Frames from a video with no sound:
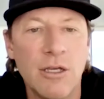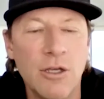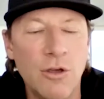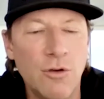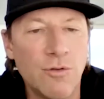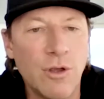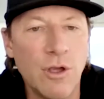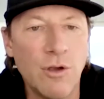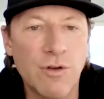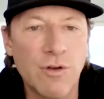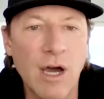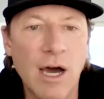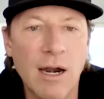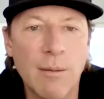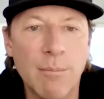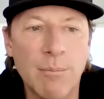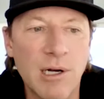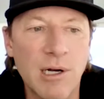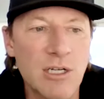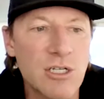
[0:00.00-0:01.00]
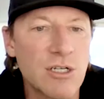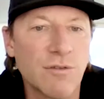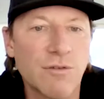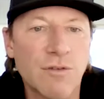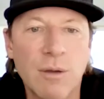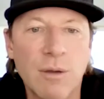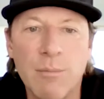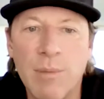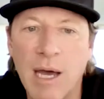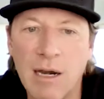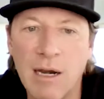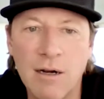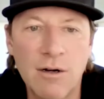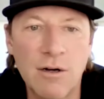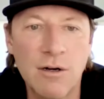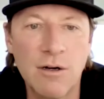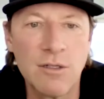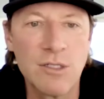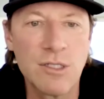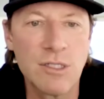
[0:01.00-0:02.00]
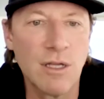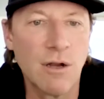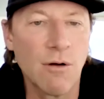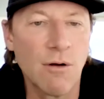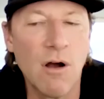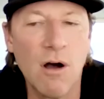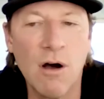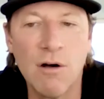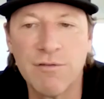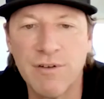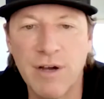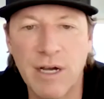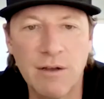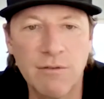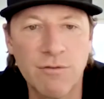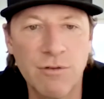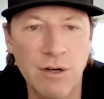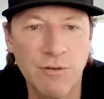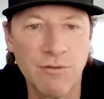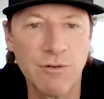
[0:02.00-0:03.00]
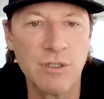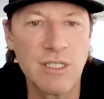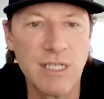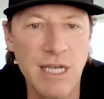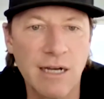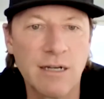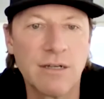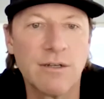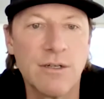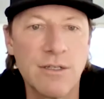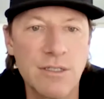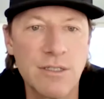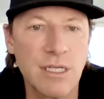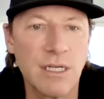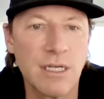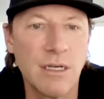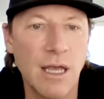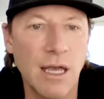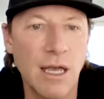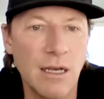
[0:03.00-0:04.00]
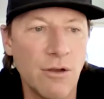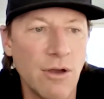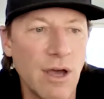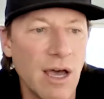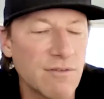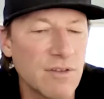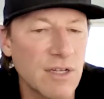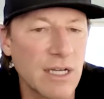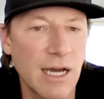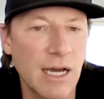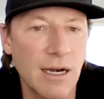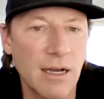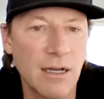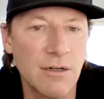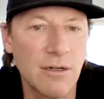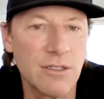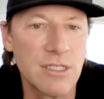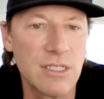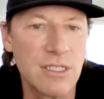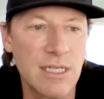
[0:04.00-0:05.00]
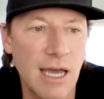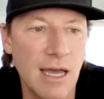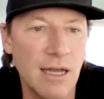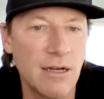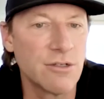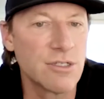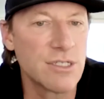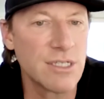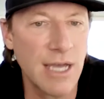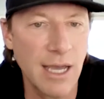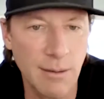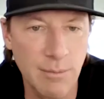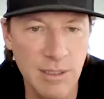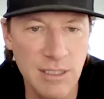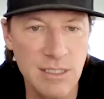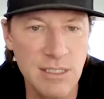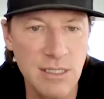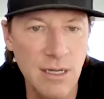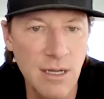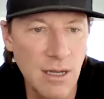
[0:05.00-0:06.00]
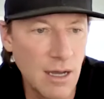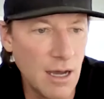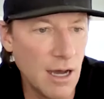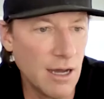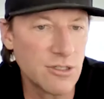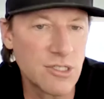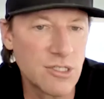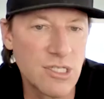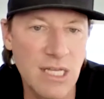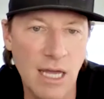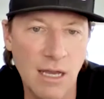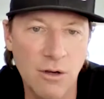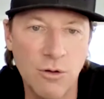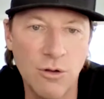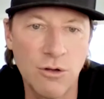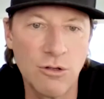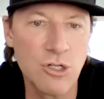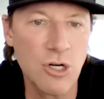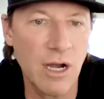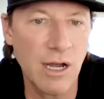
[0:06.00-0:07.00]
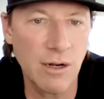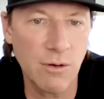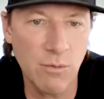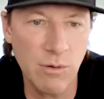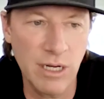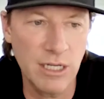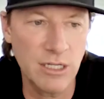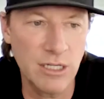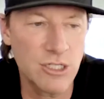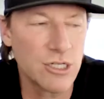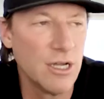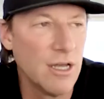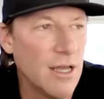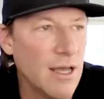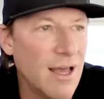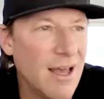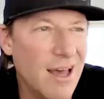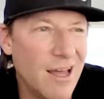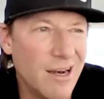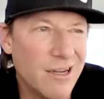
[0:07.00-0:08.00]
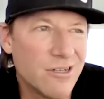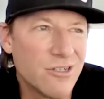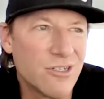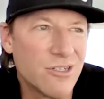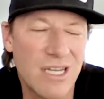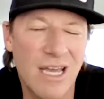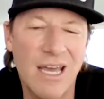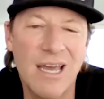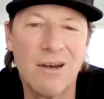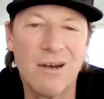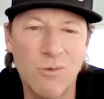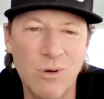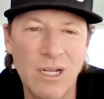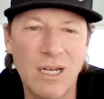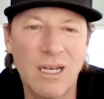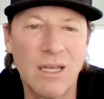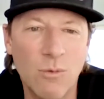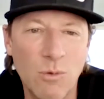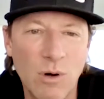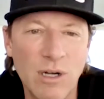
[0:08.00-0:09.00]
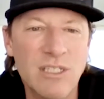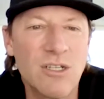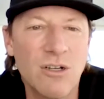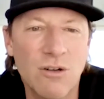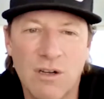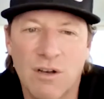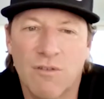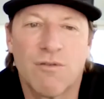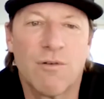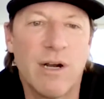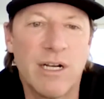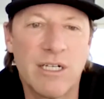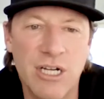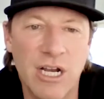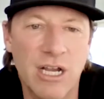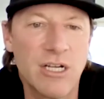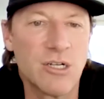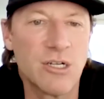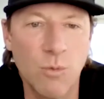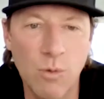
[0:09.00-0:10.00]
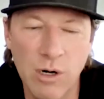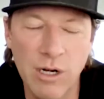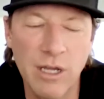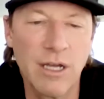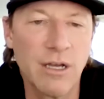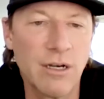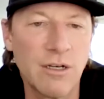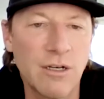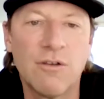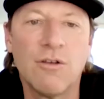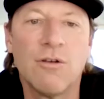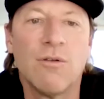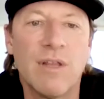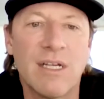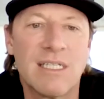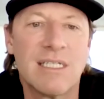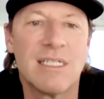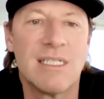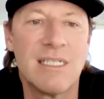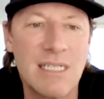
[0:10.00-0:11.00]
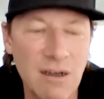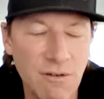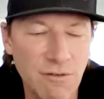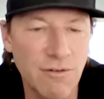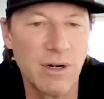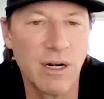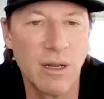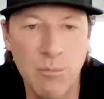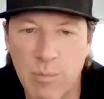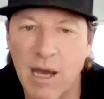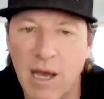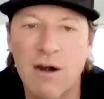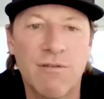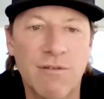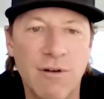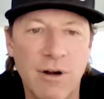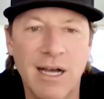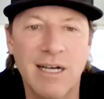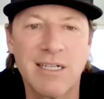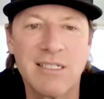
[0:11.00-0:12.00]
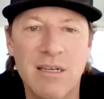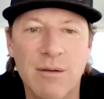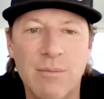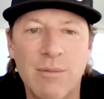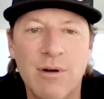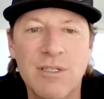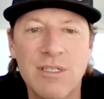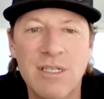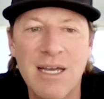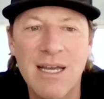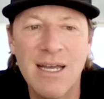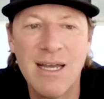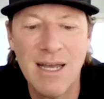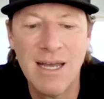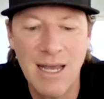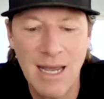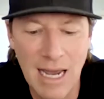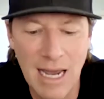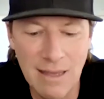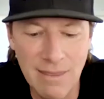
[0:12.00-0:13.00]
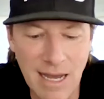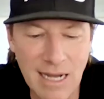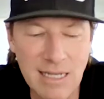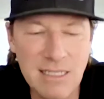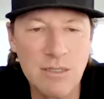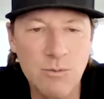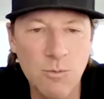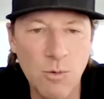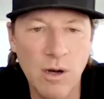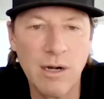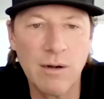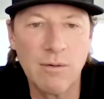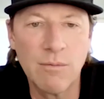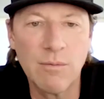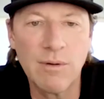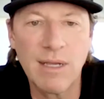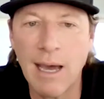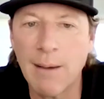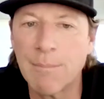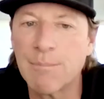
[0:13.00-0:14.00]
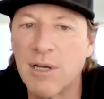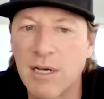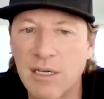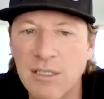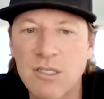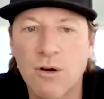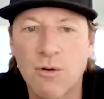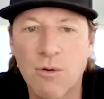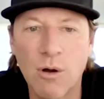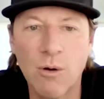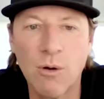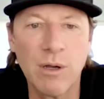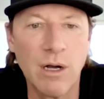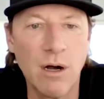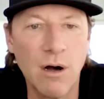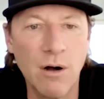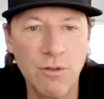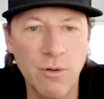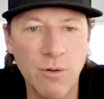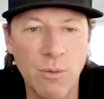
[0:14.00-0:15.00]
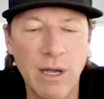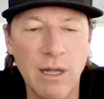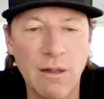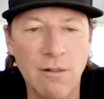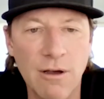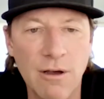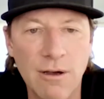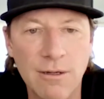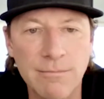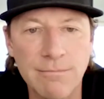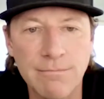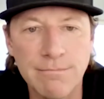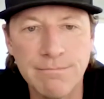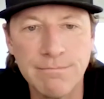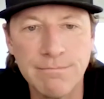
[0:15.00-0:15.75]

you've you've got a bunch of competitors. They're all fighting for different sectors, and and you have to kind of understand your segments, understand who you're trying to reach, and understand really what's your differentiation. What are you going to do that's different and better for customers? and that's what kept us growing all the way along.